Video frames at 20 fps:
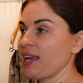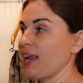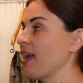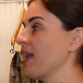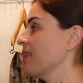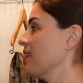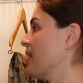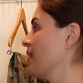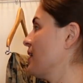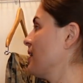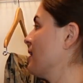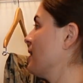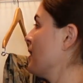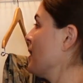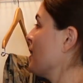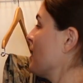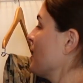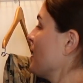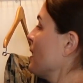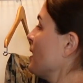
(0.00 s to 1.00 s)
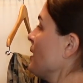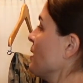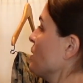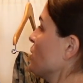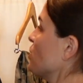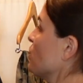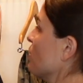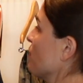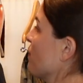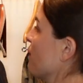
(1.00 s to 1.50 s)
And then
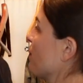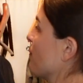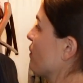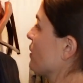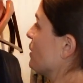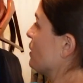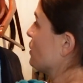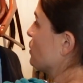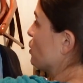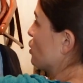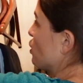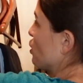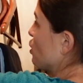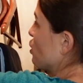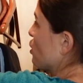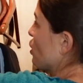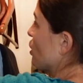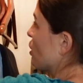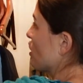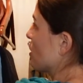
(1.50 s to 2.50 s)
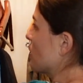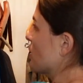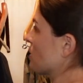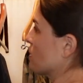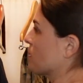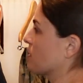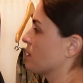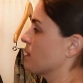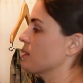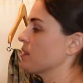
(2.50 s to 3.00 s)
each of the
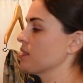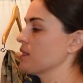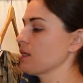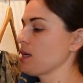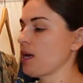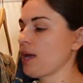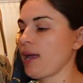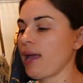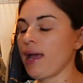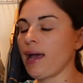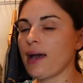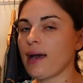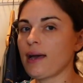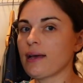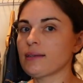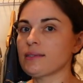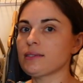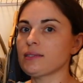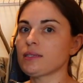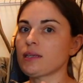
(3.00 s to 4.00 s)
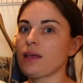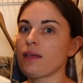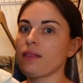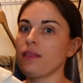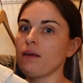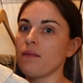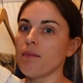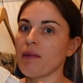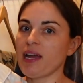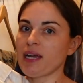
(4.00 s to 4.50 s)
shirts has
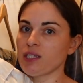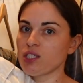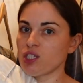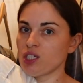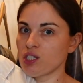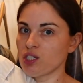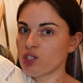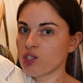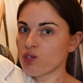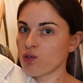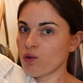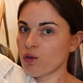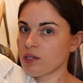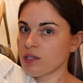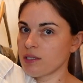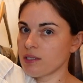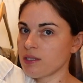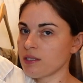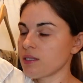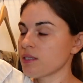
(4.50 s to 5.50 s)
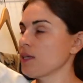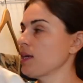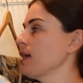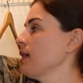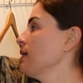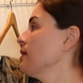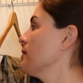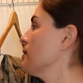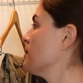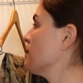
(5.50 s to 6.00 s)
the matching shorts
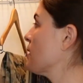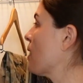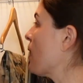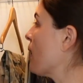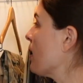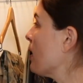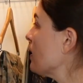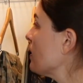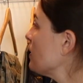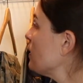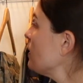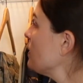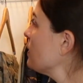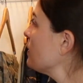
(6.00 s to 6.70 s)
inside.